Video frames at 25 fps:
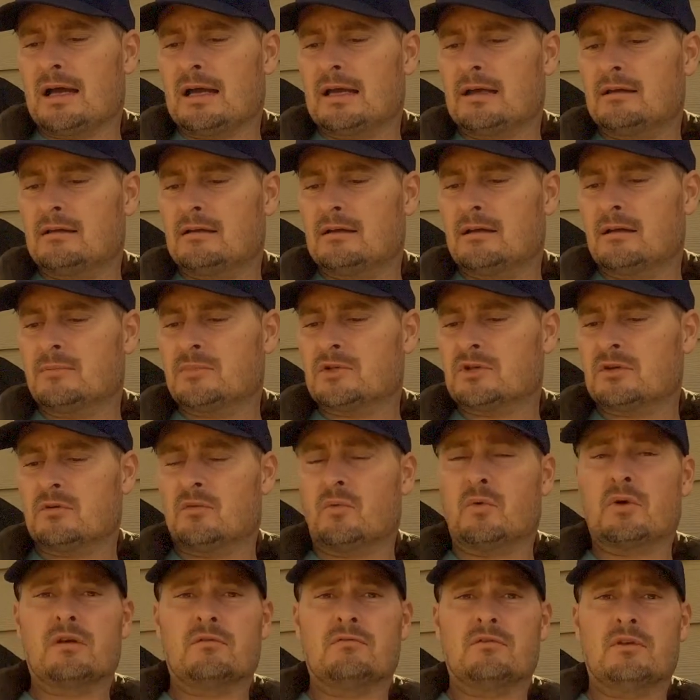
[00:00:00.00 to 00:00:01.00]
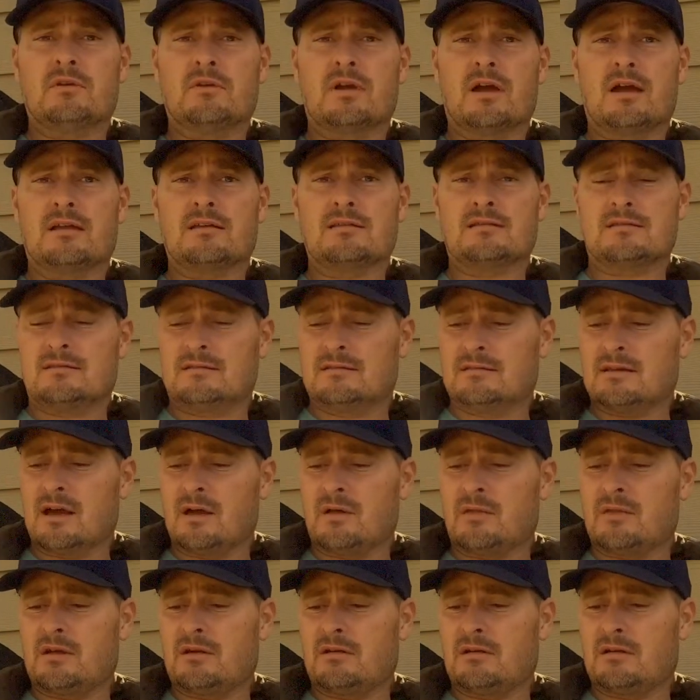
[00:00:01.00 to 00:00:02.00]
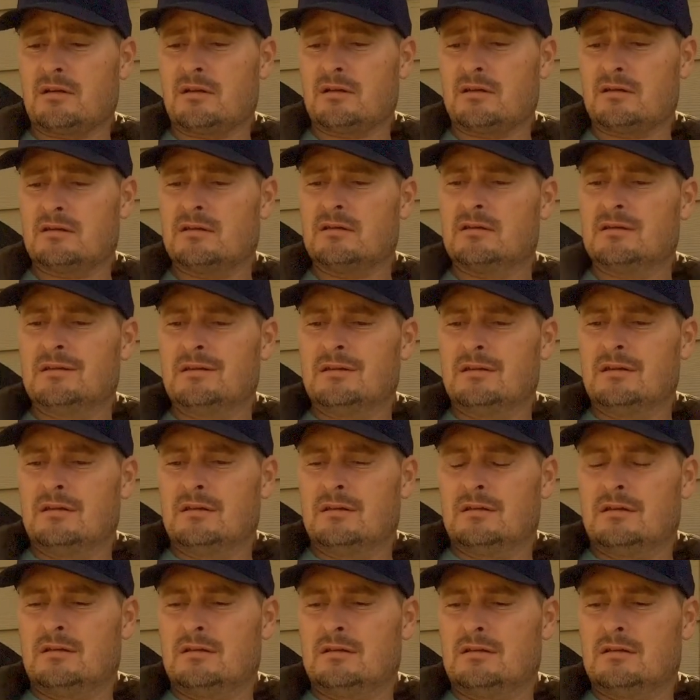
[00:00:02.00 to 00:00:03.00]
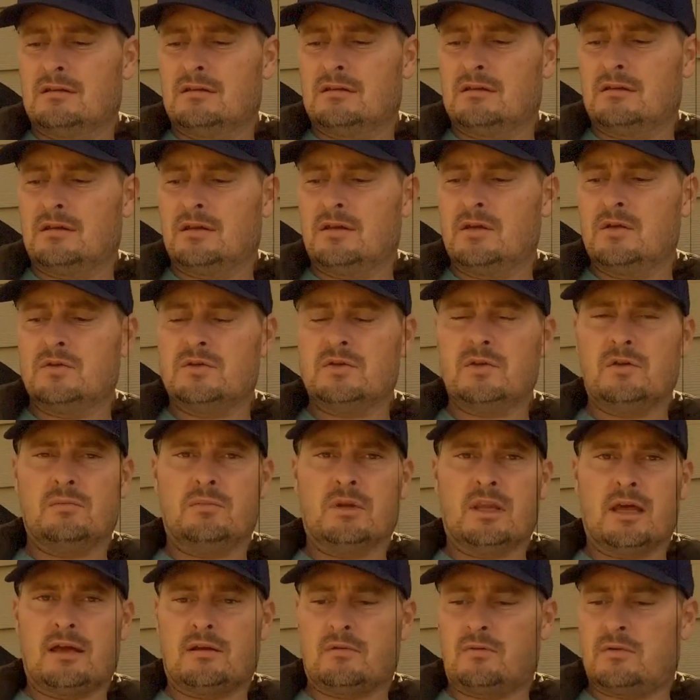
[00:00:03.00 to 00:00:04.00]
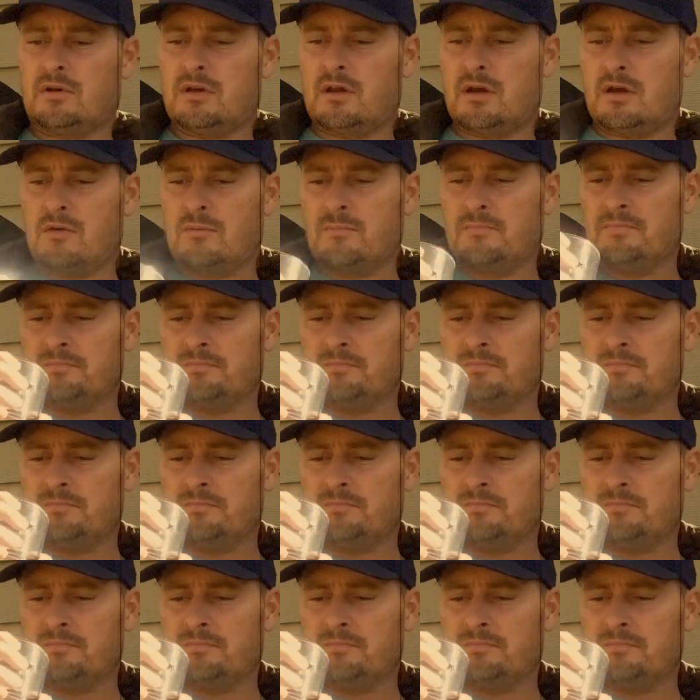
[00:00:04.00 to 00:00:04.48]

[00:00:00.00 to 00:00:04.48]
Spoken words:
I'm sure one of you guys out there in YouTube land would know.